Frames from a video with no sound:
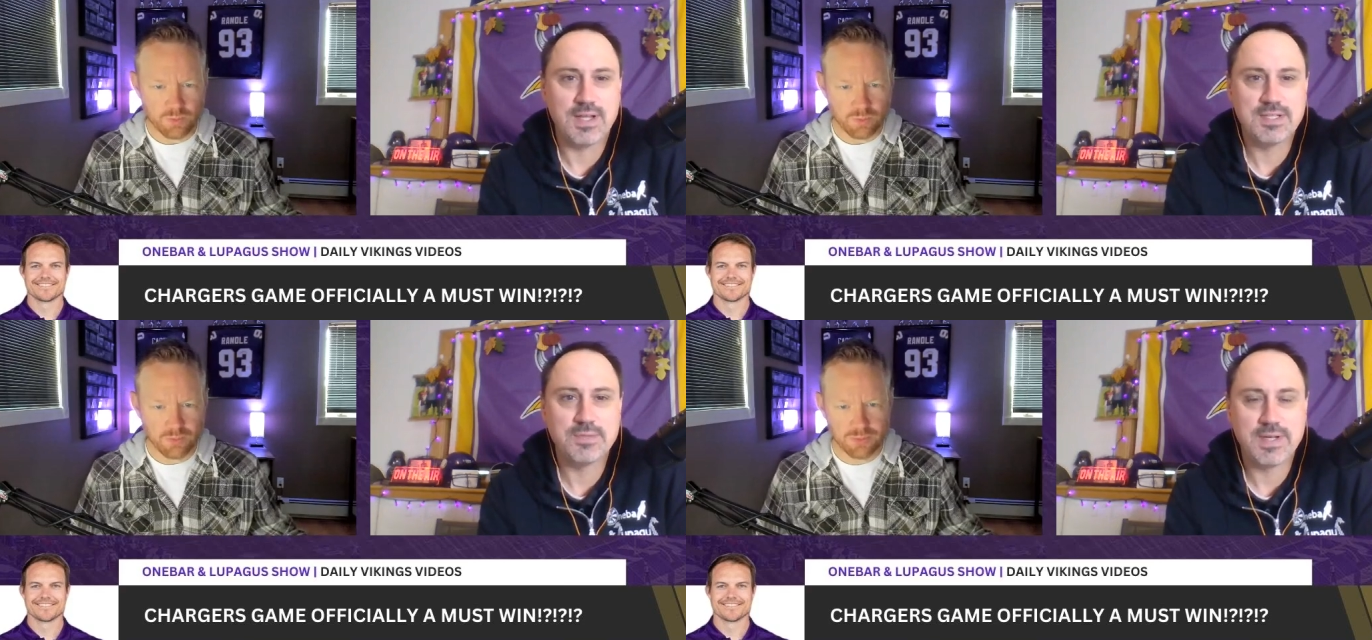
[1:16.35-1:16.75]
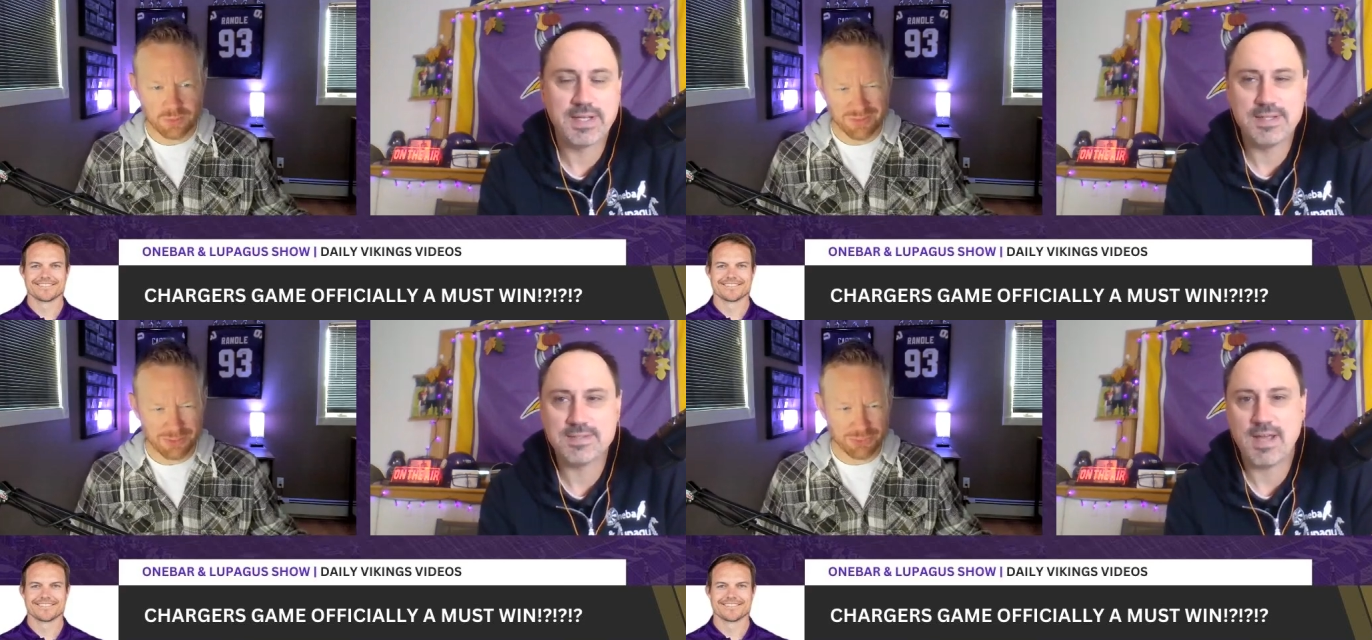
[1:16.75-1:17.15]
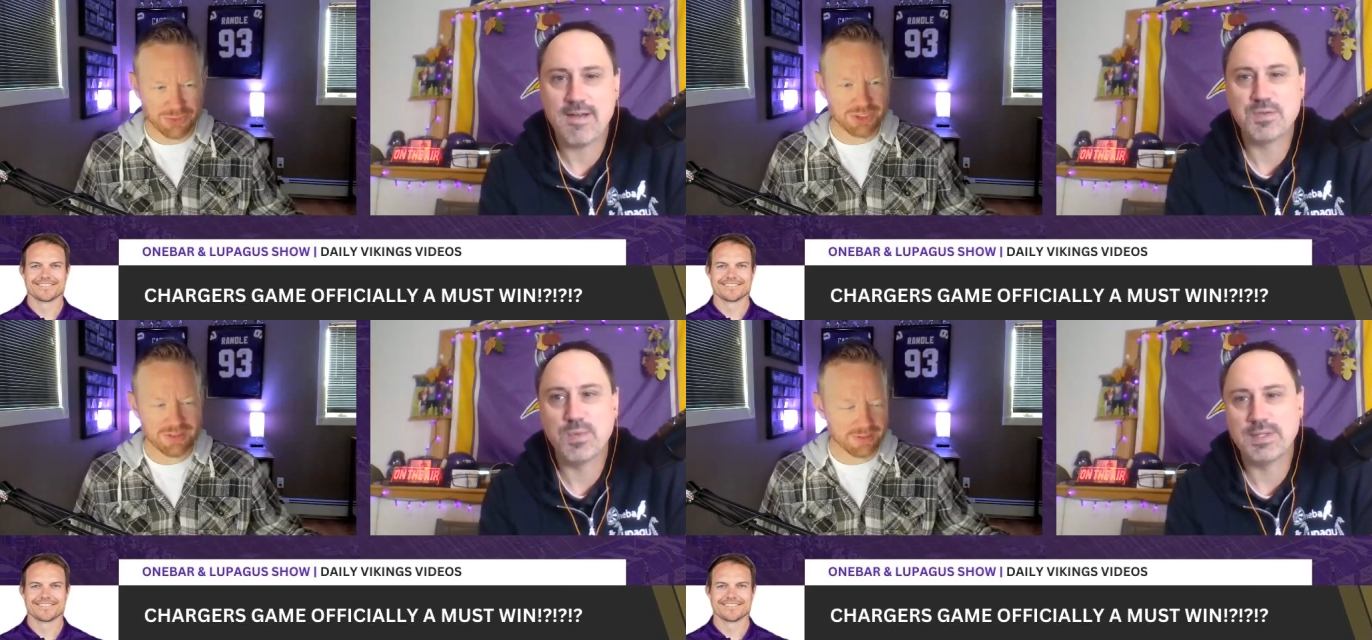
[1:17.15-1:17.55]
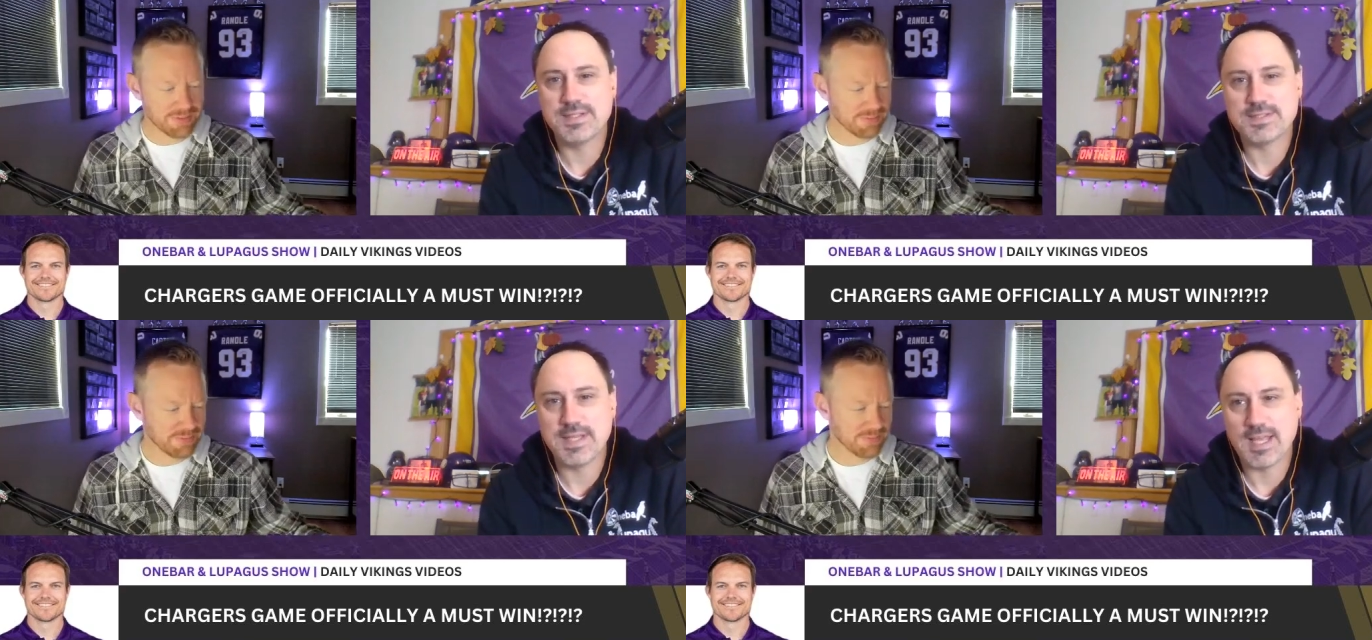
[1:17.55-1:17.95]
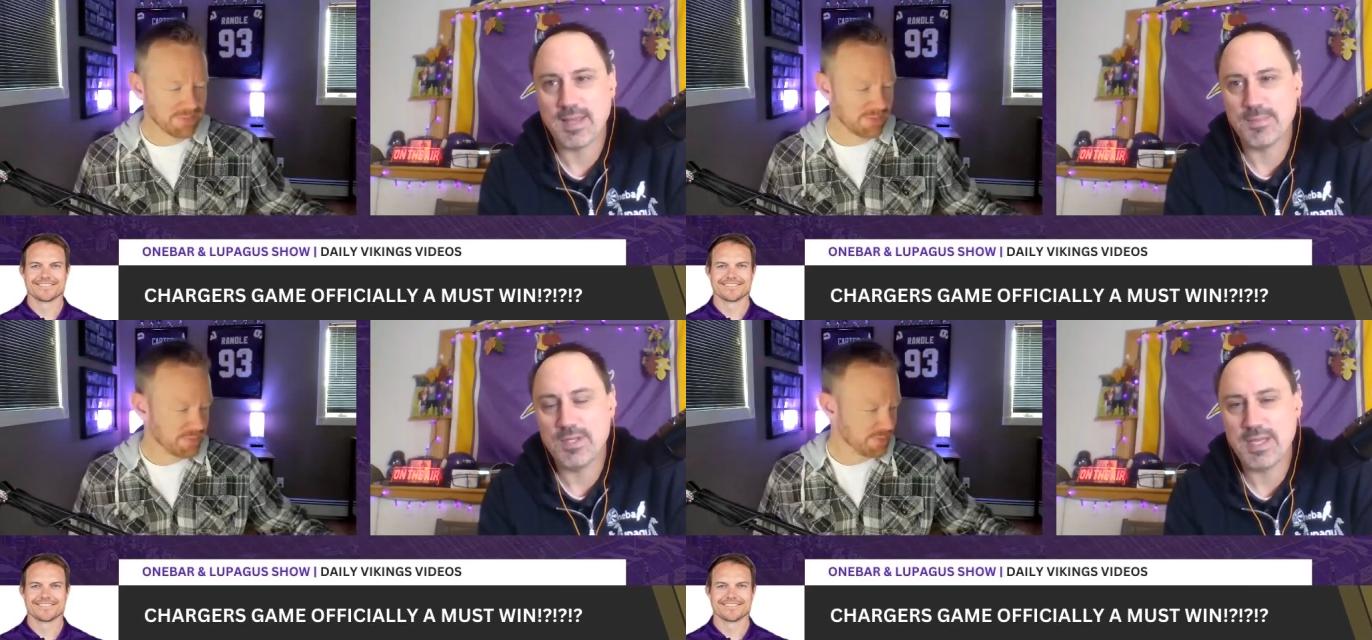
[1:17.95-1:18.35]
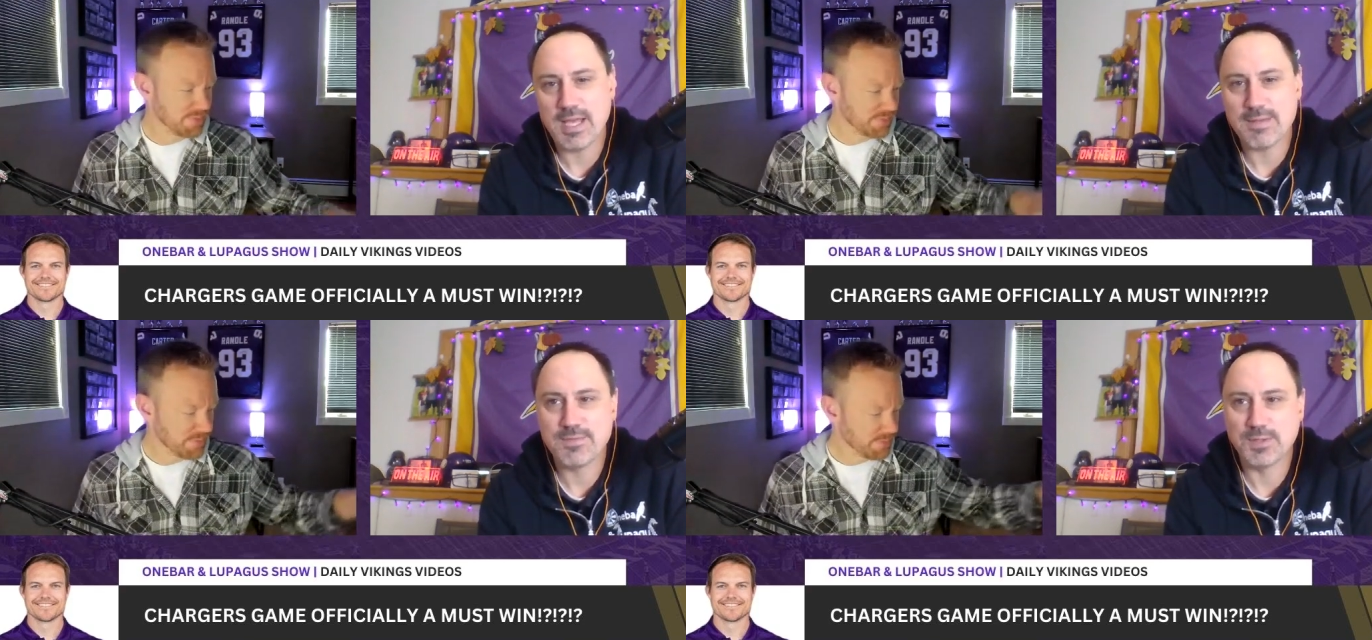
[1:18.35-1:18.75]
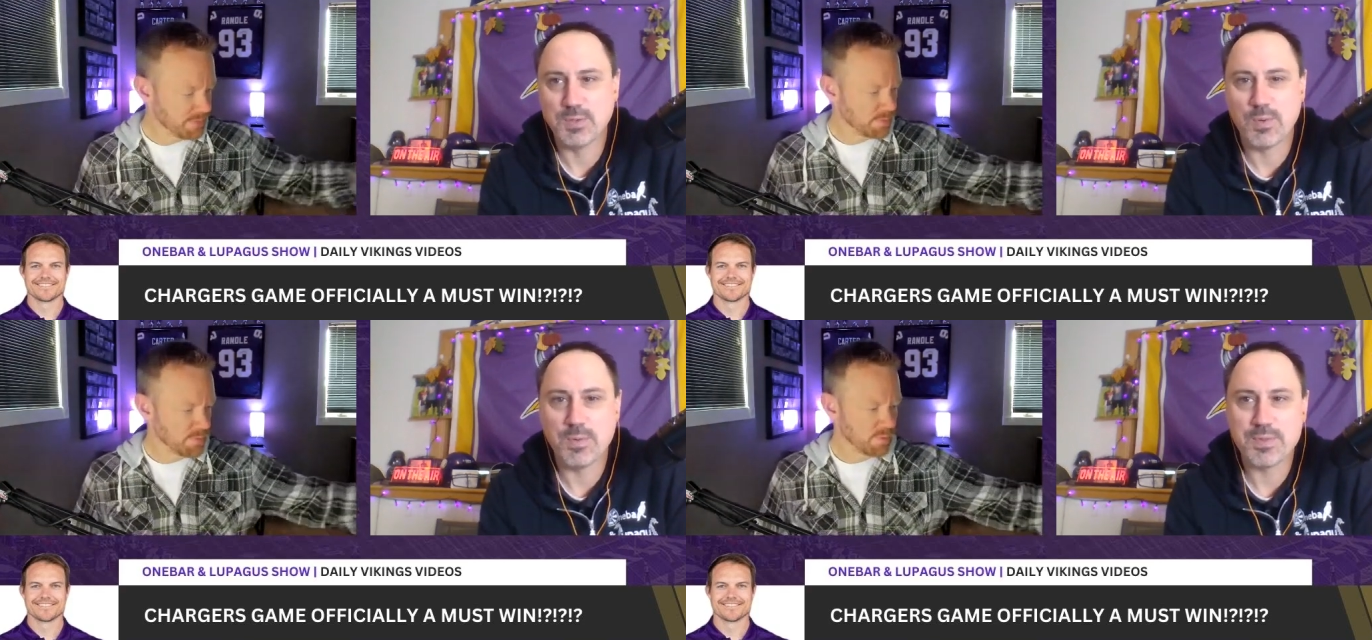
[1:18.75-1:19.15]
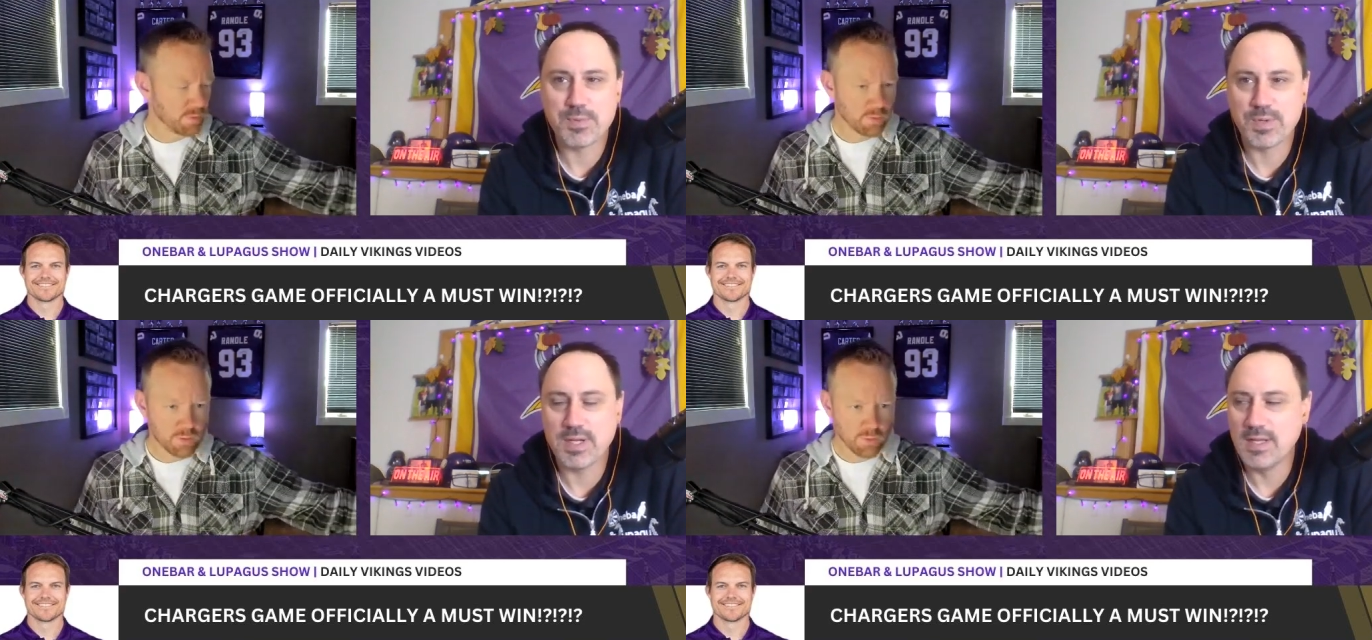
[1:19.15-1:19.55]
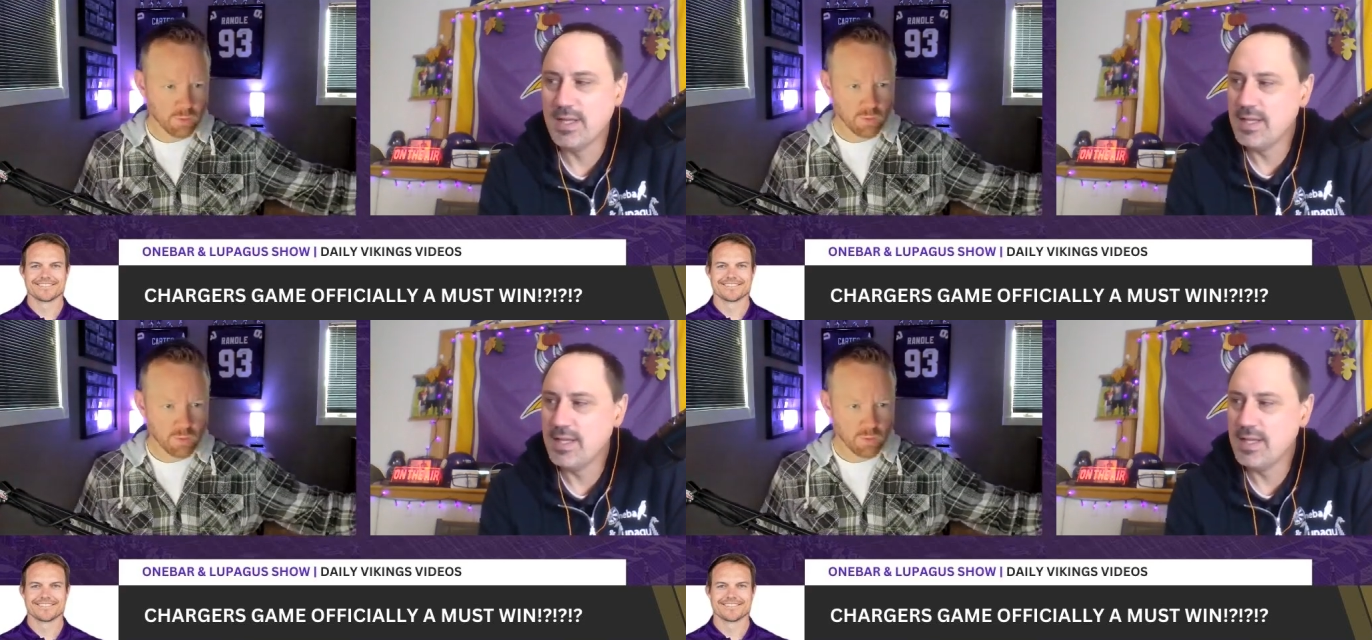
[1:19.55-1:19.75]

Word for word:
Speaker 1: I think the Vikings have to win this game. You can't fall to 0 3.